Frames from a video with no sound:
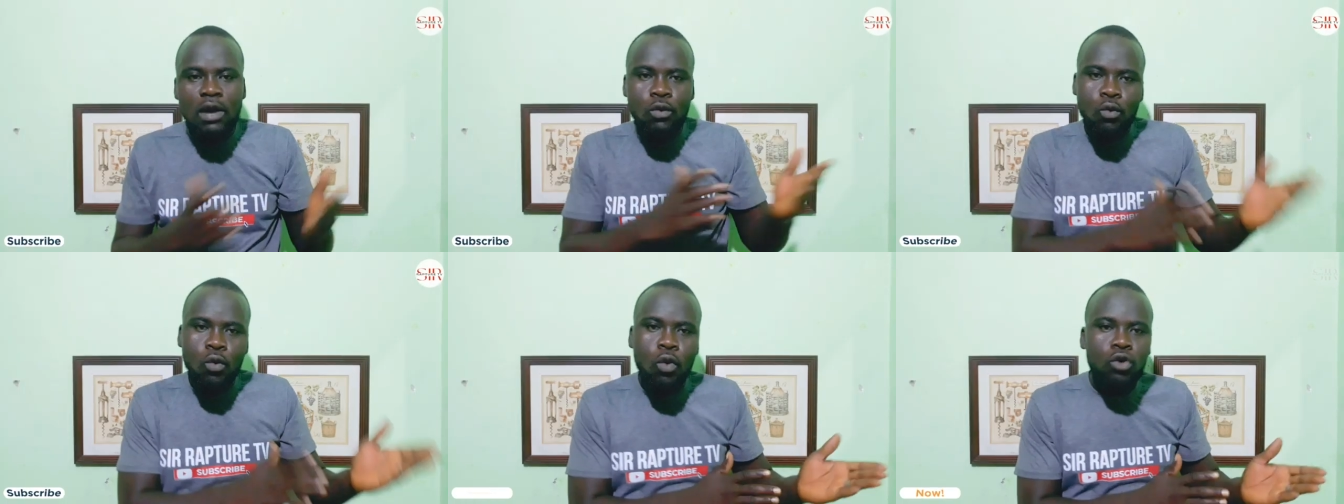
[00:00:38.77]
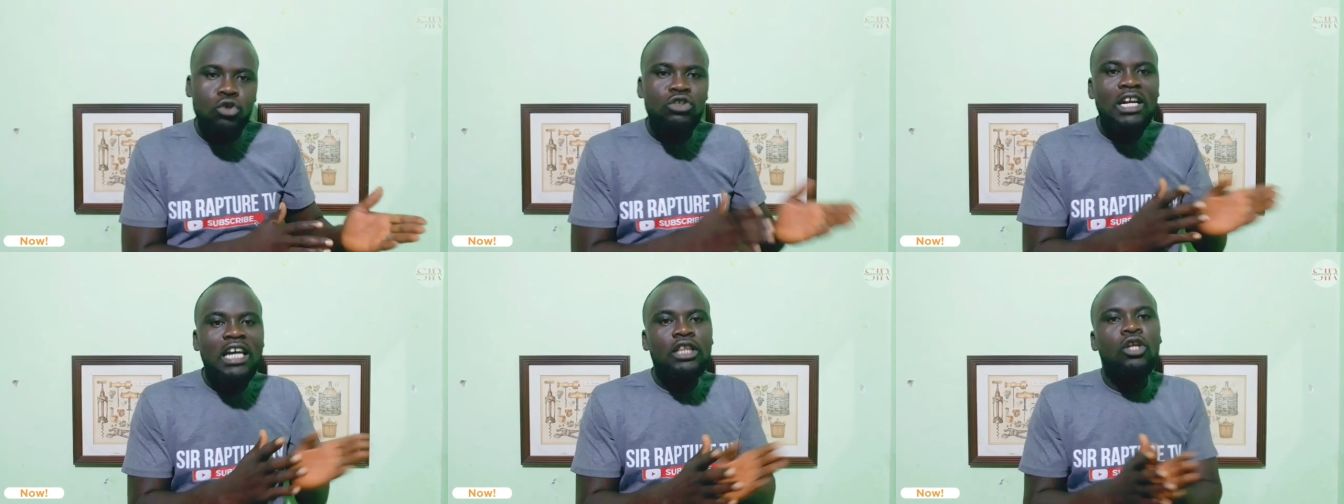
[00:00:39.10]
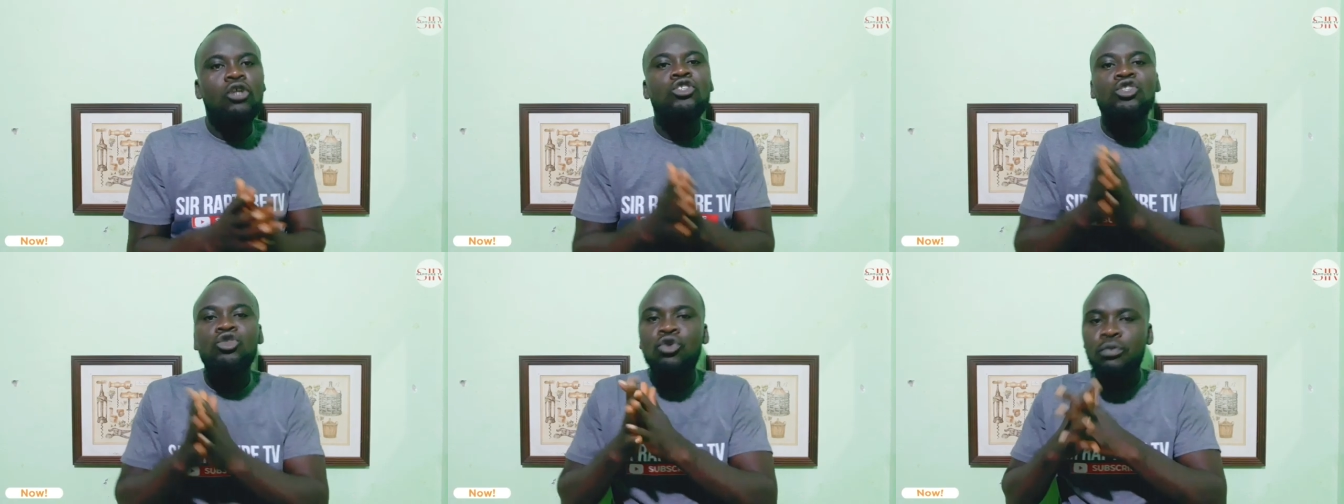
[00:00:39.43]
Echo
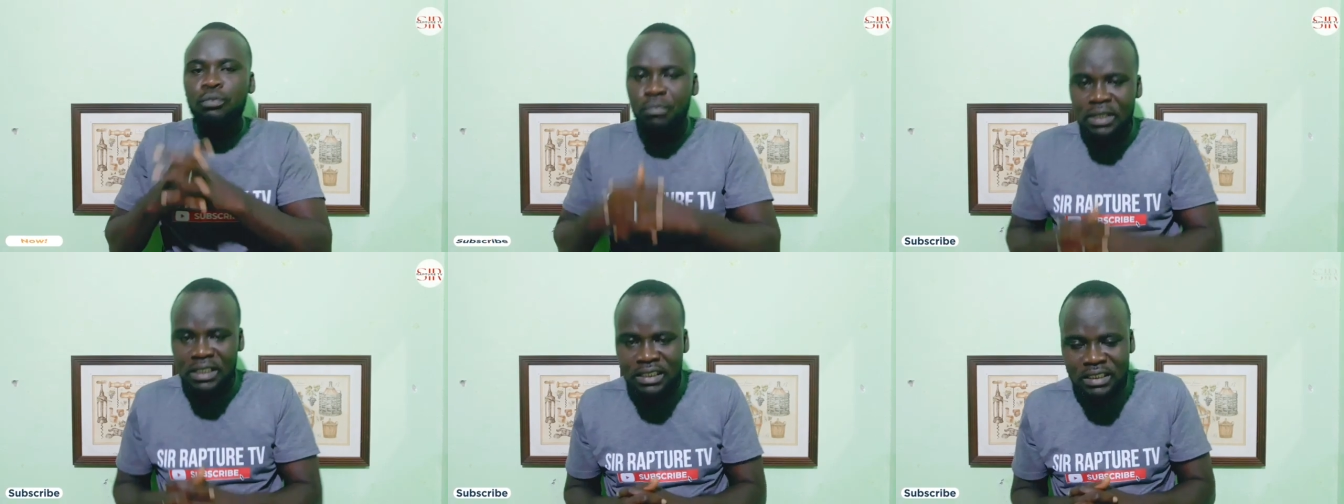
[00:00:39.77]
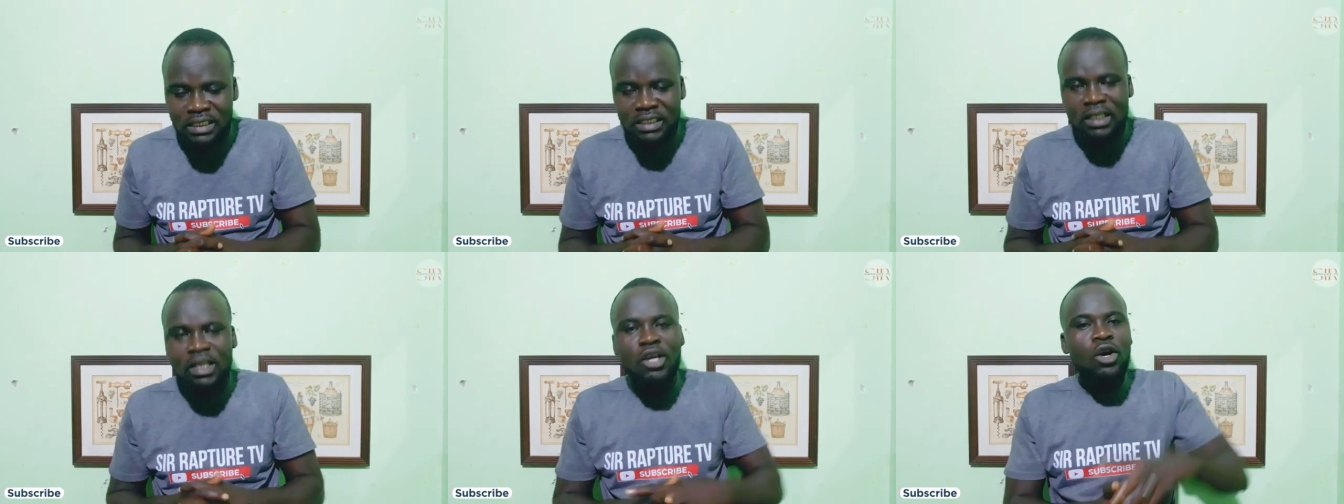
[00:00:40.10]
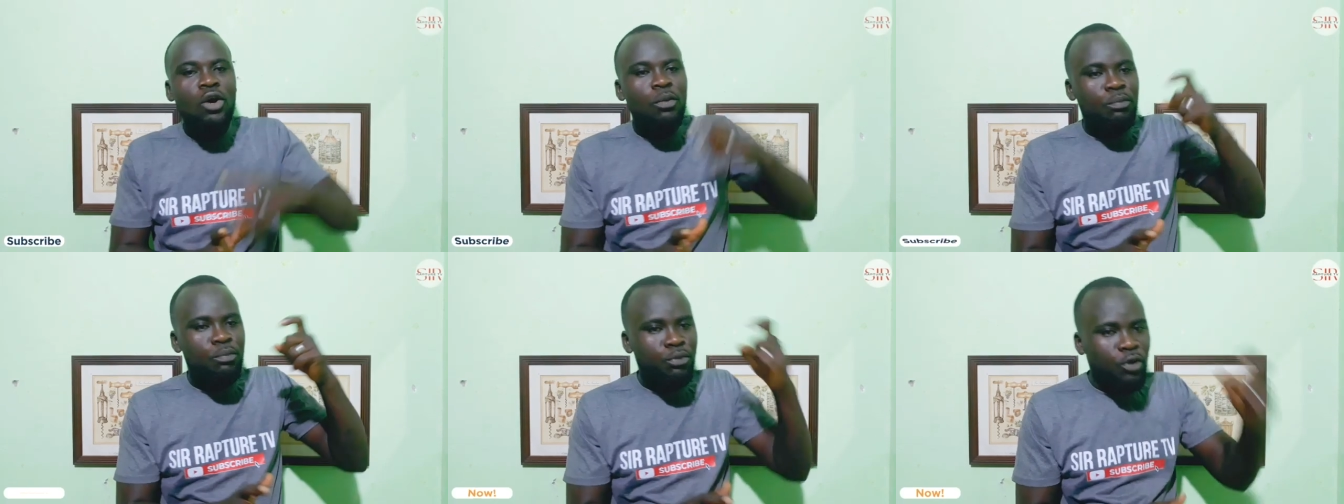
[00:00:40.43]
United Showbiz
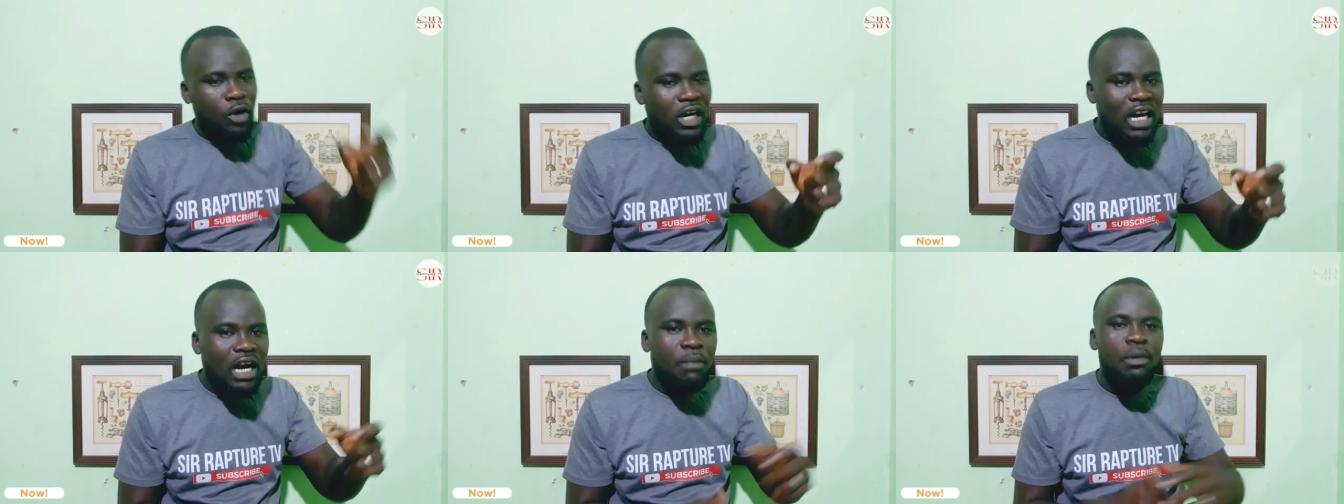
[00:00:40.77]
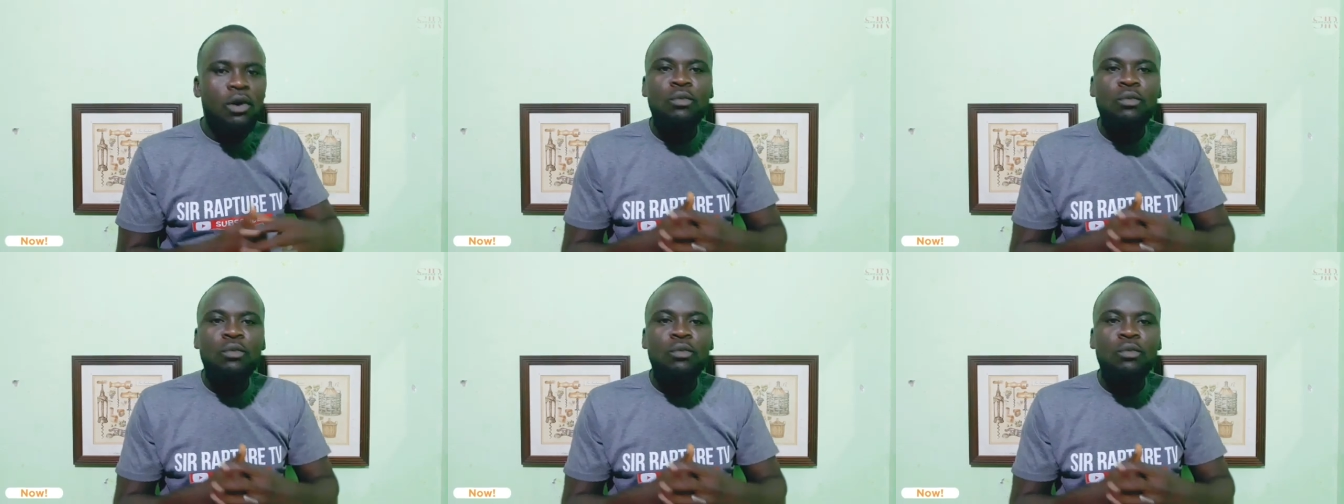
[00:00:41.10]
program